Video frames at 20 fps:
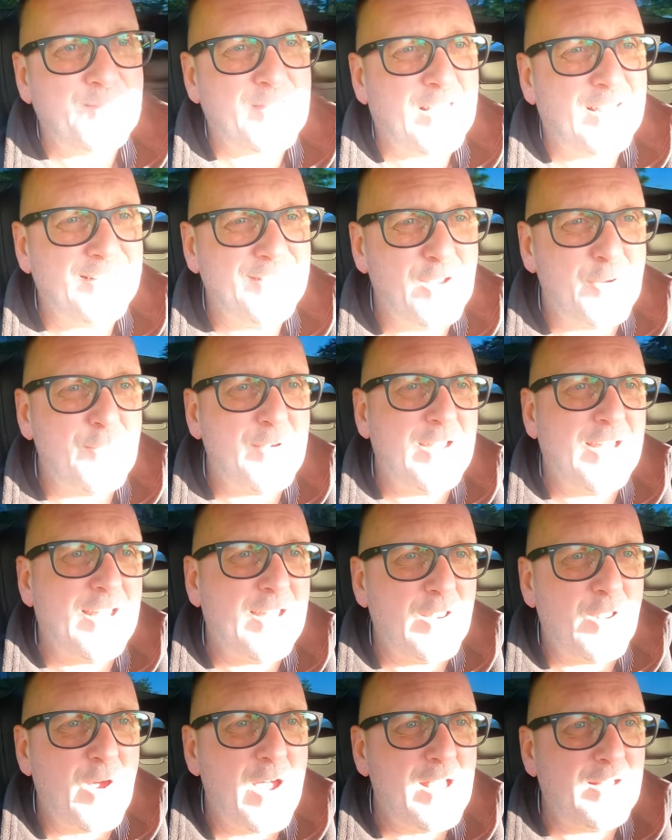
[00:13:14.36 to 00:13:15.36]
It's not really
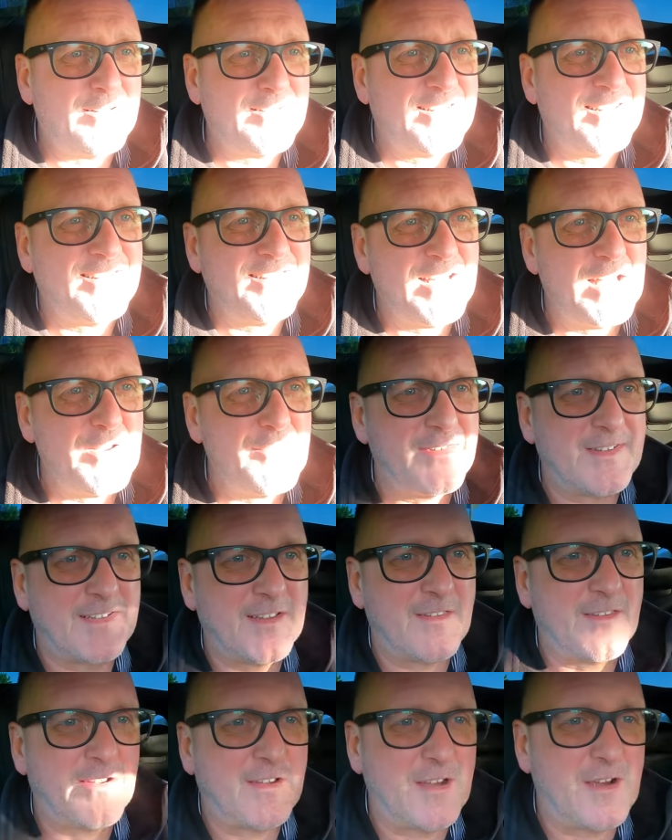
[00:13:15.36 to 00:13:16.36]
a lot else to service
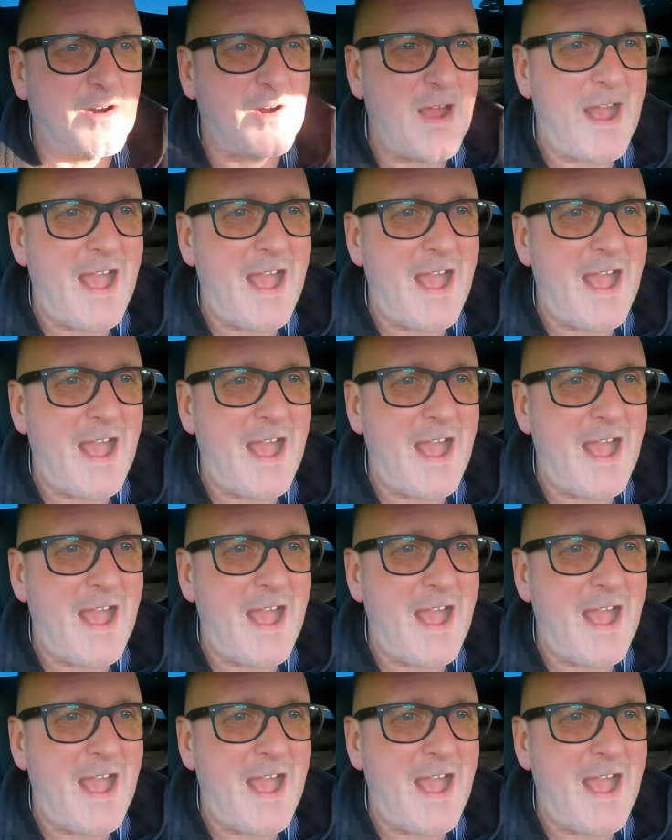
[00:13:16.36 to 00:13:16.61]
on the car.